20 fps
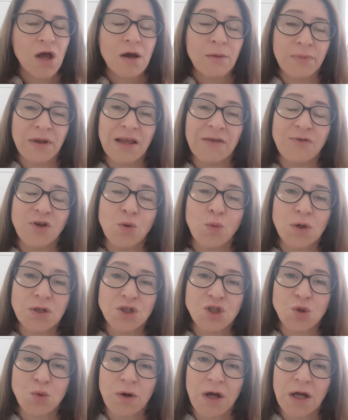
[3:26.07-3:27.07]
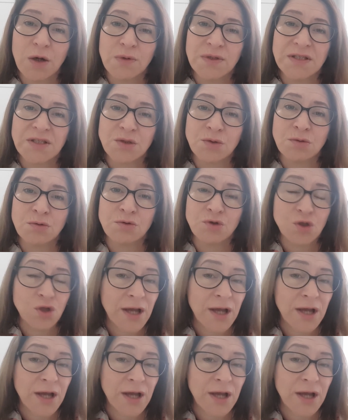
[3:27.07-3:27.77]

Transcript: but if you want to work with schools,